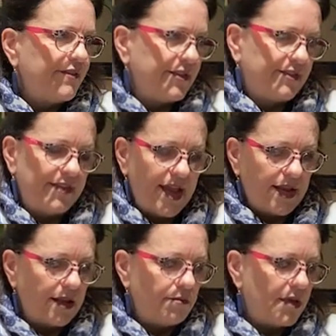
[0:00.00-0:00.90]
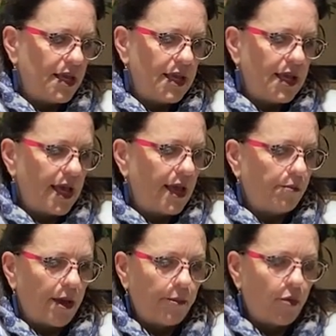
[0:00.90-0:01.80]
devastated me
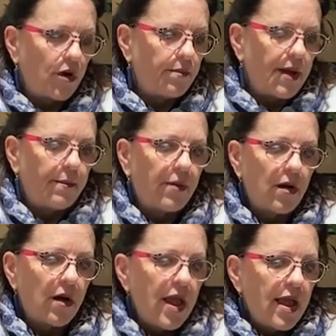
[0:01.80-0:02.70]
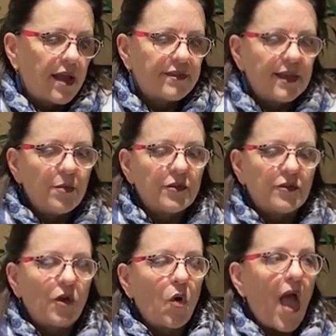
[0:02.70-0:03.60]
and my board member, because he
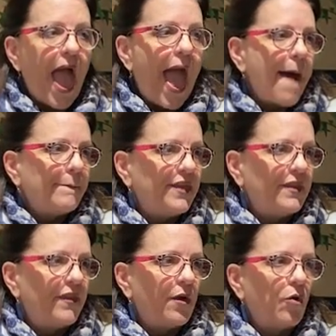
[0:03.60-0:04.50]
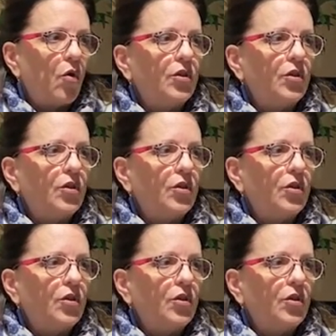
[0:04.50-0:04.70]
was so happy that there were